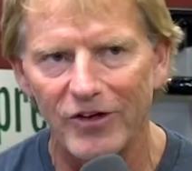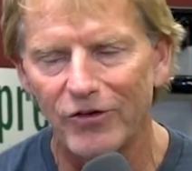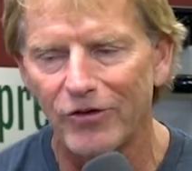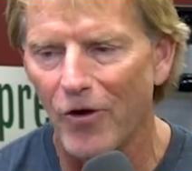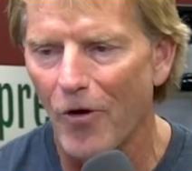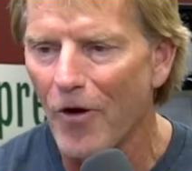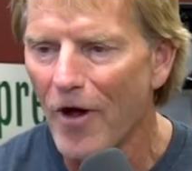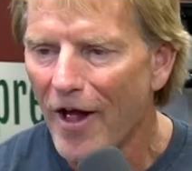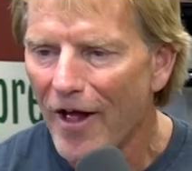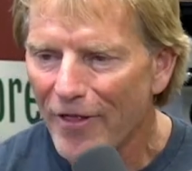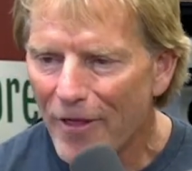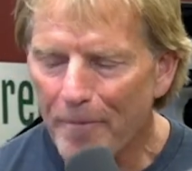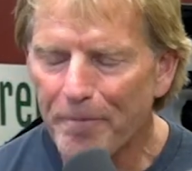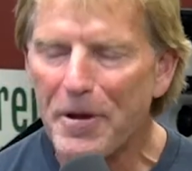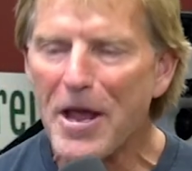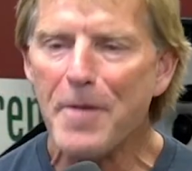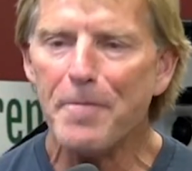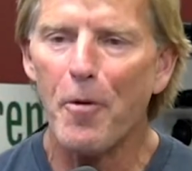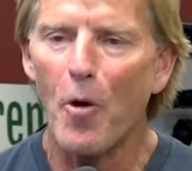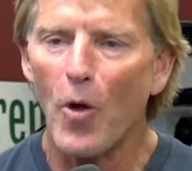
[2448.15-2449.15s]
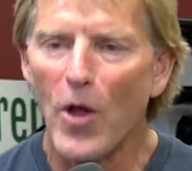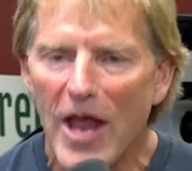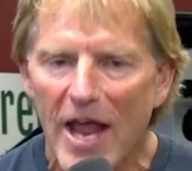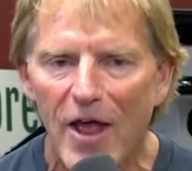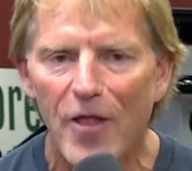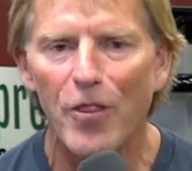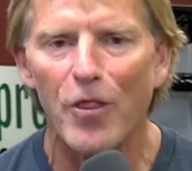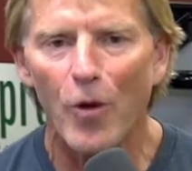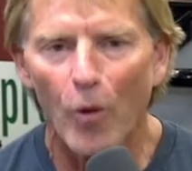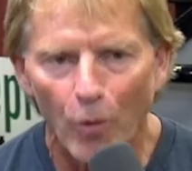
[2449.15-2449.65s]
So the people
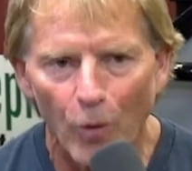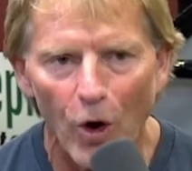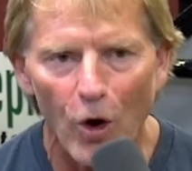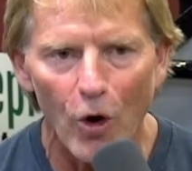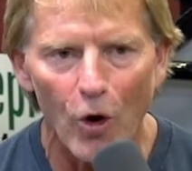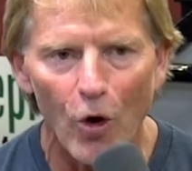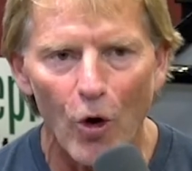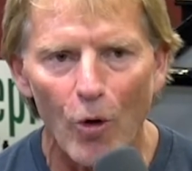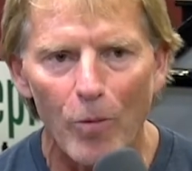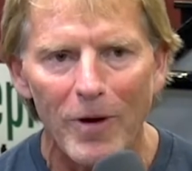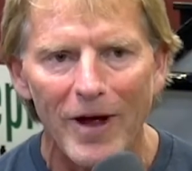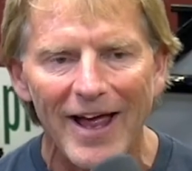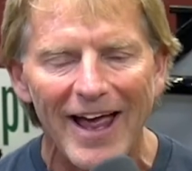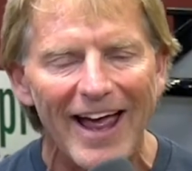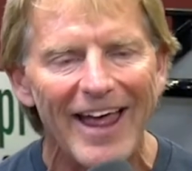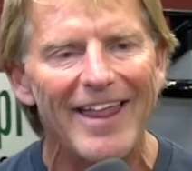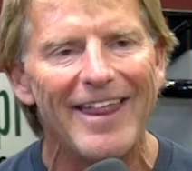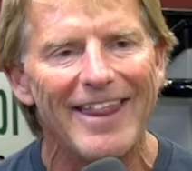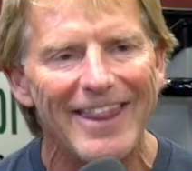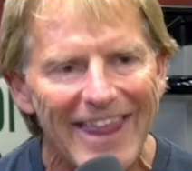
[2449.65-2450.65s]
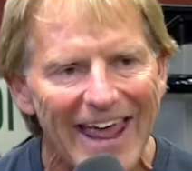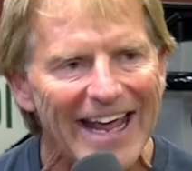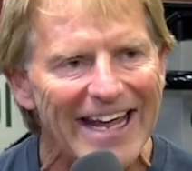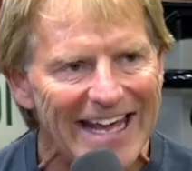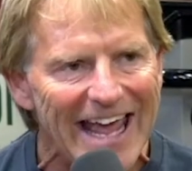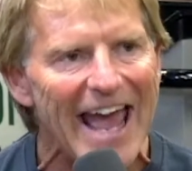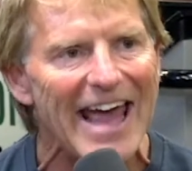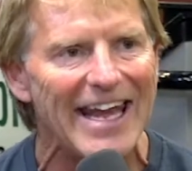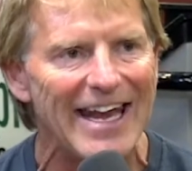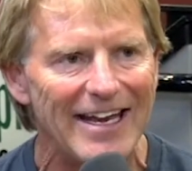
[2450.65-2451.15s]
in the room, they
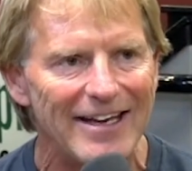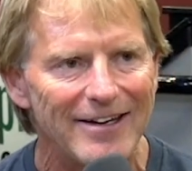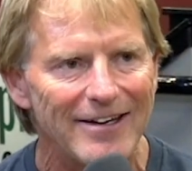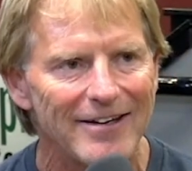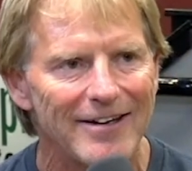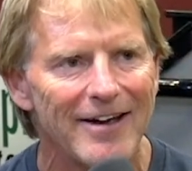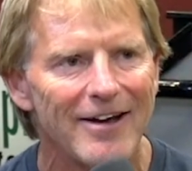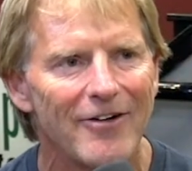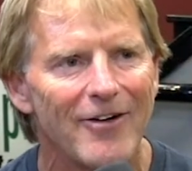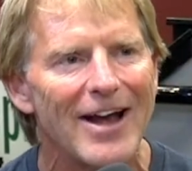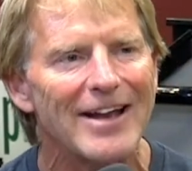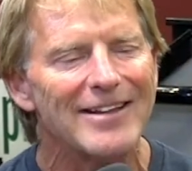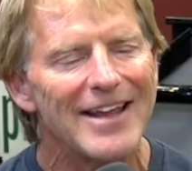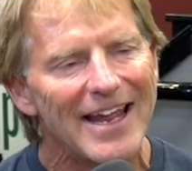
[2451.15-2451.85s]
get it, right?